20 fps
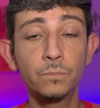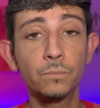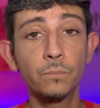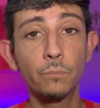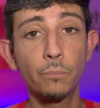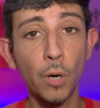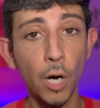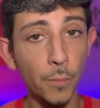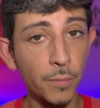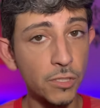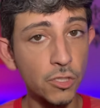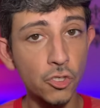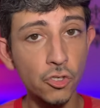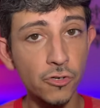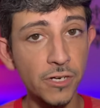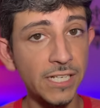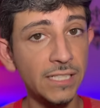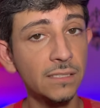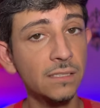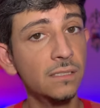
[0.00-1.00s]
Bourbon
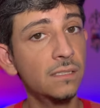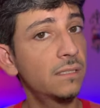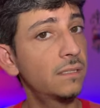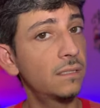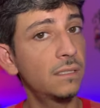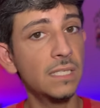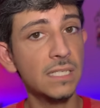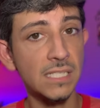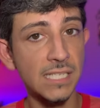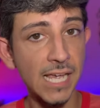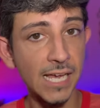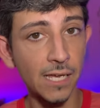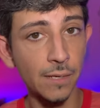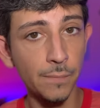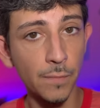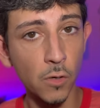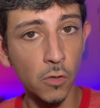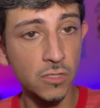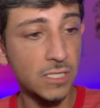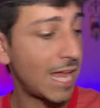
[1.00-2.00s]
Street the second
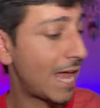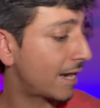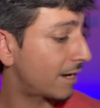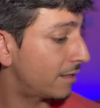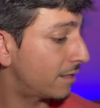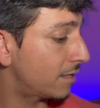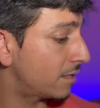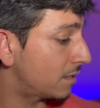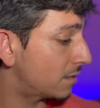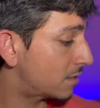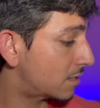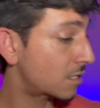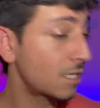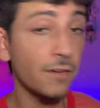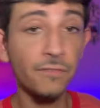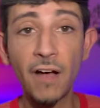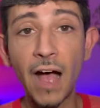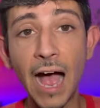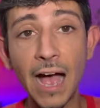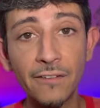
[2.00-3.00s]
most out of the
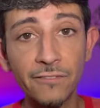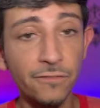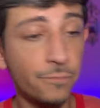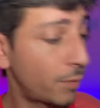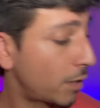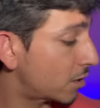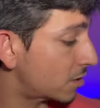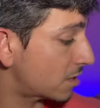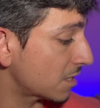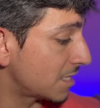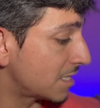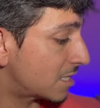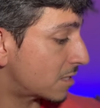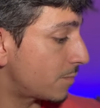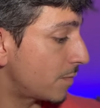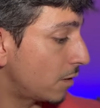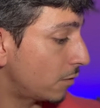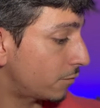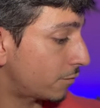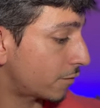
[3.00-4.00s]
stuff I've personally
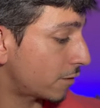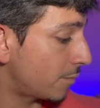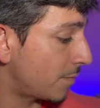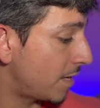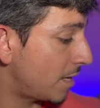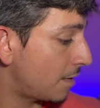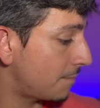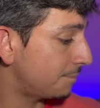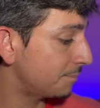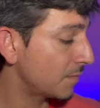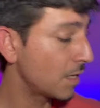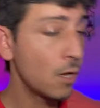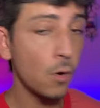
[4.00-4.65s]
smelt from him.